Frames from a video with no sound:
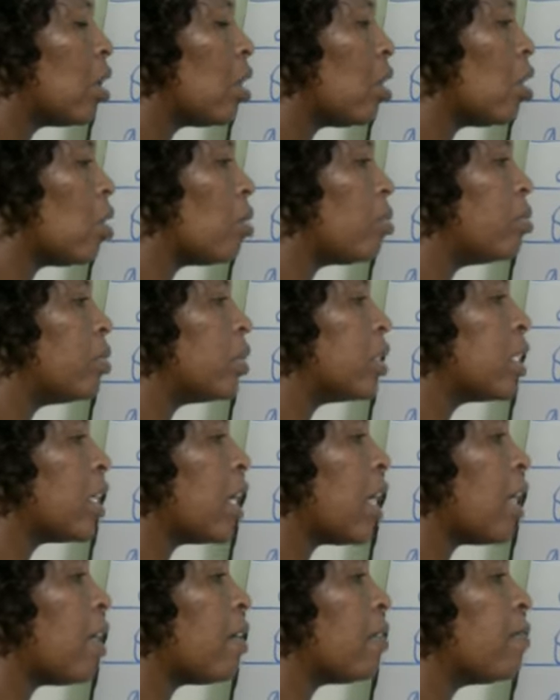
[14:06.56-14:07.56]

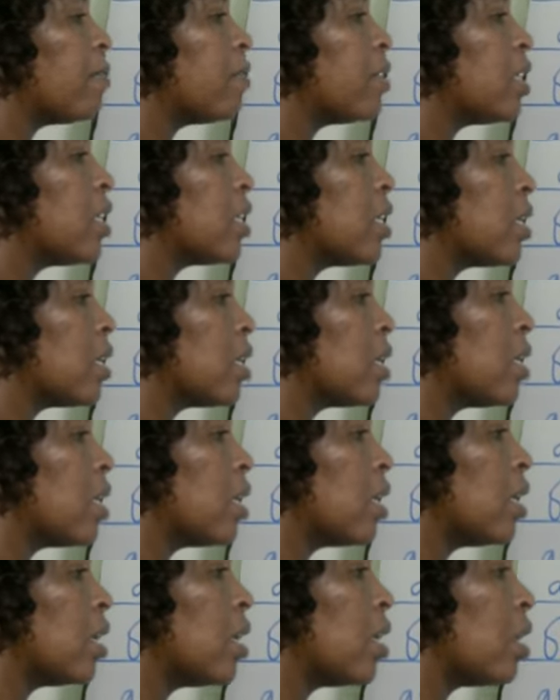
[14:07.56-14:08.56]
observed,
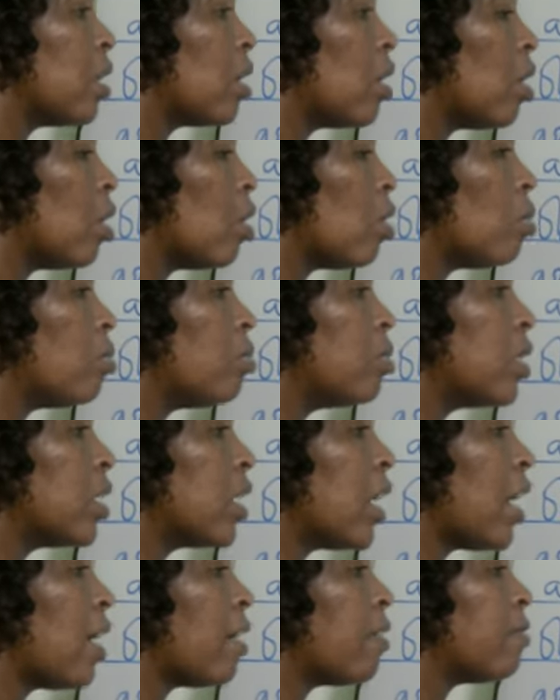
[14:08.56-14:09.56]

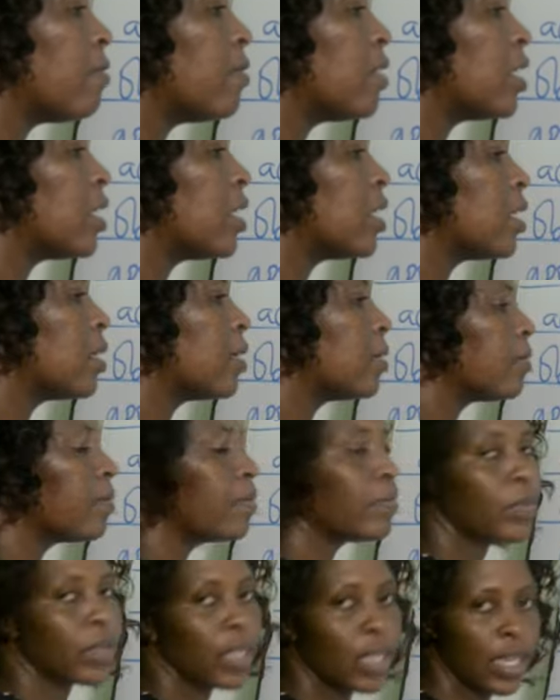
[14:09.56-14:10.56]
observed.
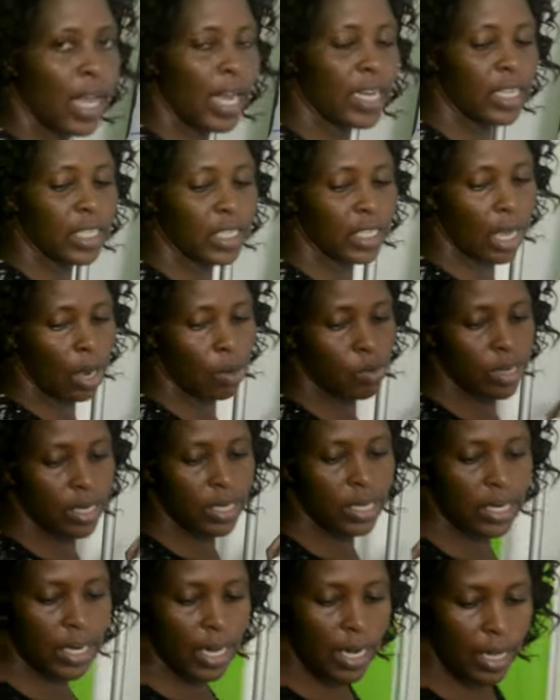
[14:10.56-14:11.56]
That is how we
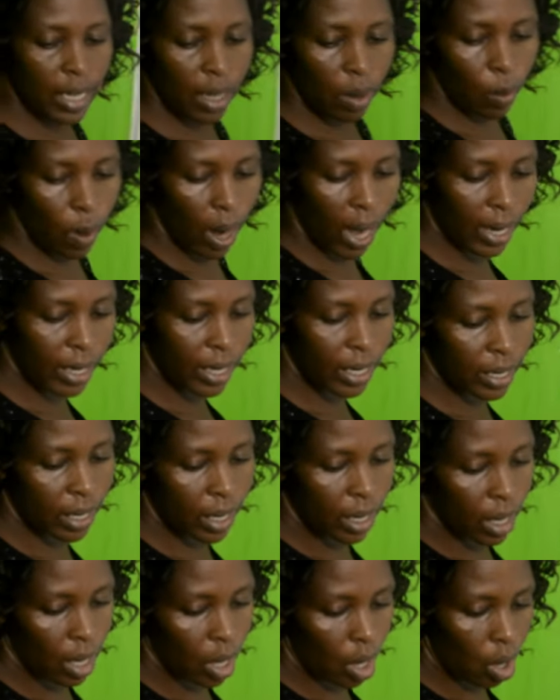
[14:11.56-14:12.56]
drill the word
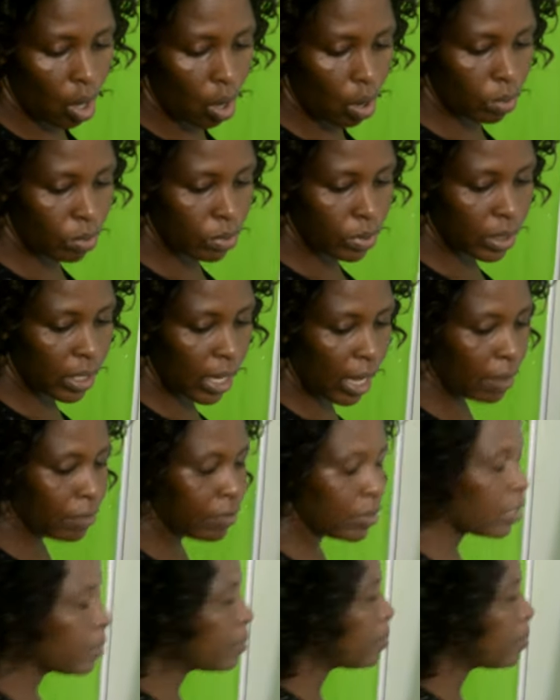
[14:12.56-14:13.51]
observed.